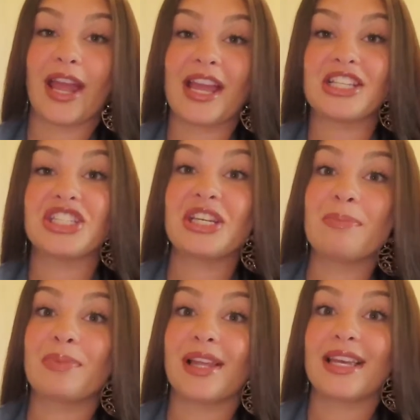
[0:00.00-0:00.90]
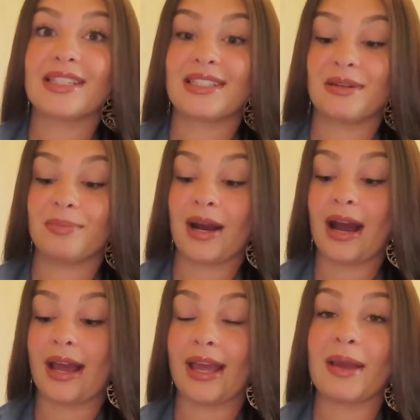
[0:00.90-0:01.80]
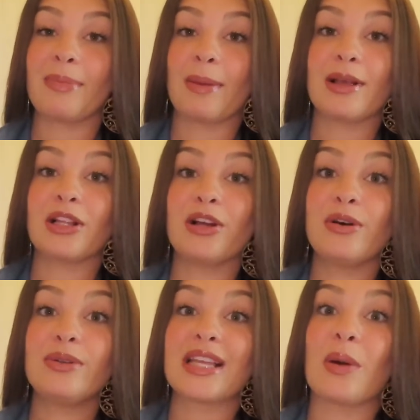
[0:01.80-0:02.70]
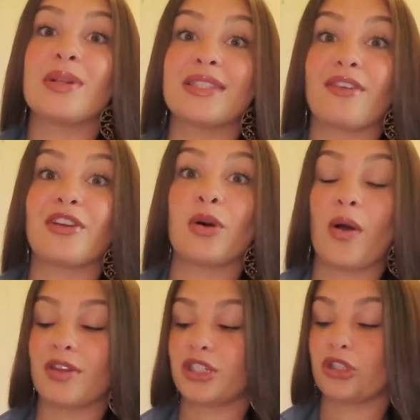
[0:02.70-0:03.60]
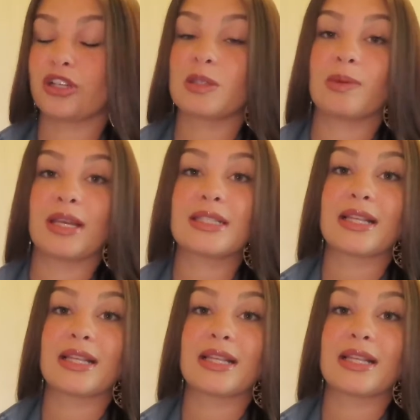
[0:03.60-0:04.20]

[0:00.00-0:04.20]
a cheap place to buy baby clothes, I would definitely go on the children's place.